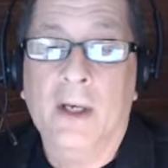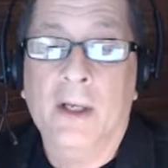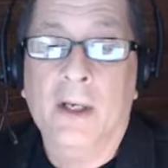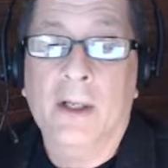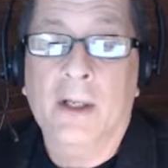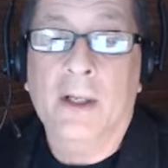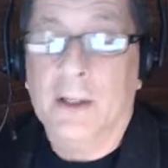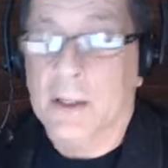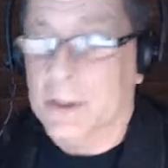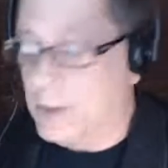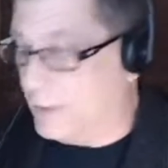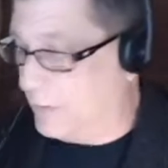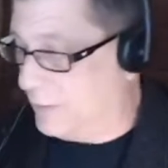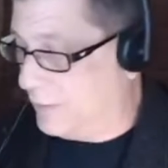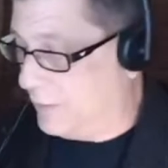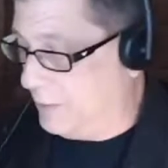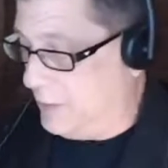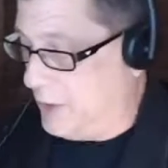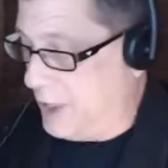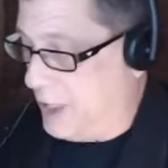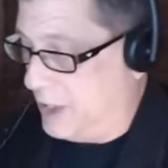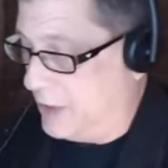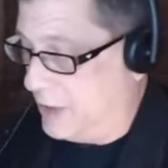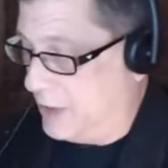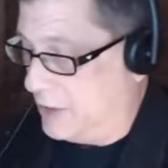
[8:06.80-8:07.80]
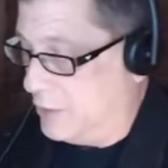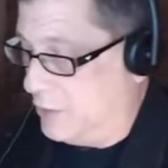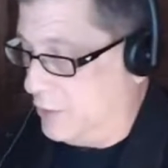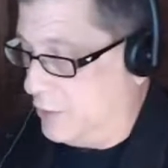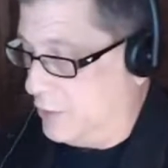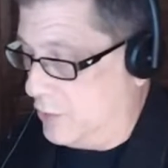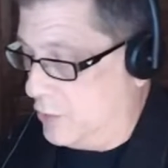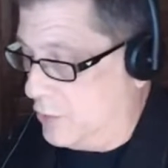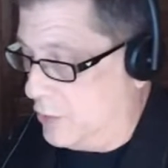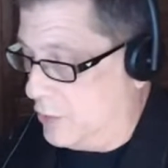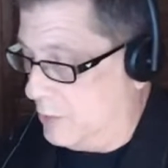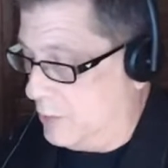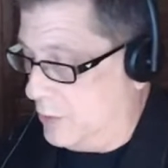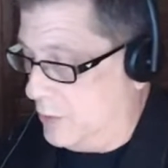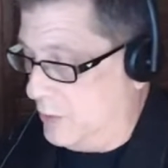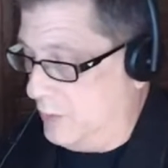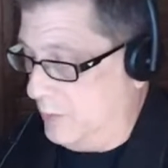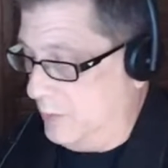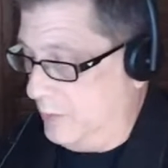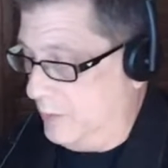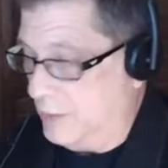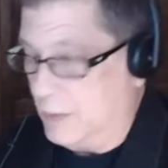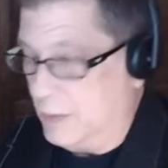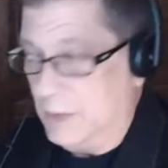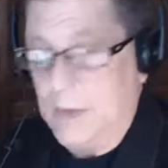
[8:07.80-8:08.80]
This is from National NORML.
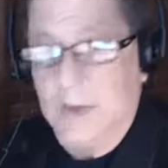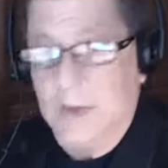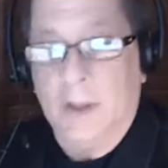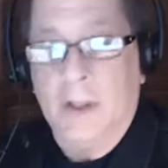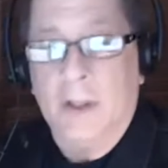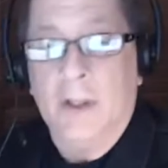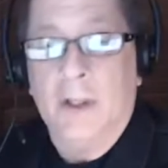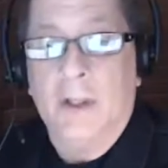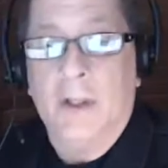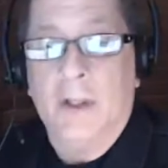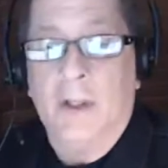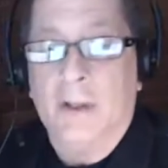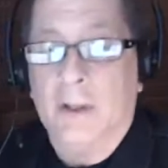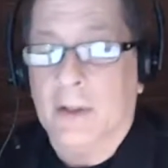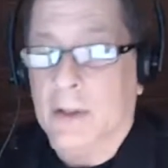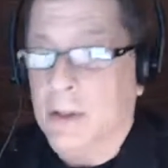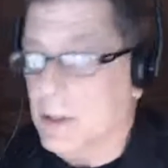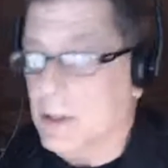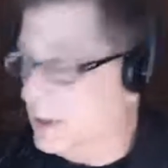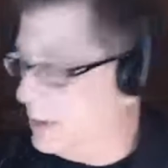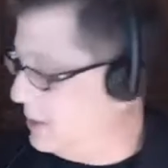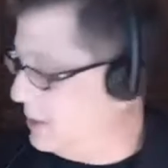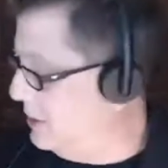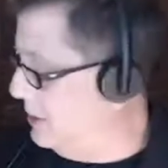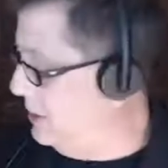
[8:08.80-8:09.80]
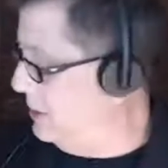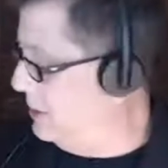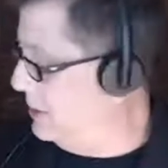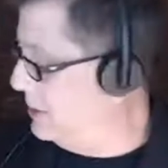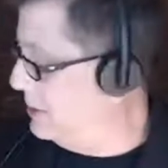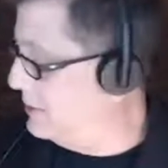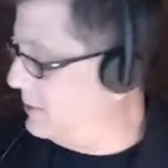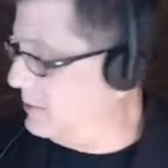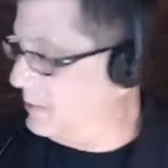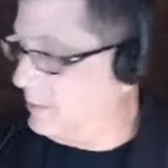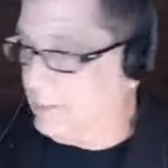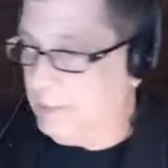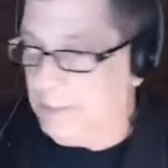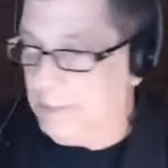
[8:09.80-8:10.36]
This is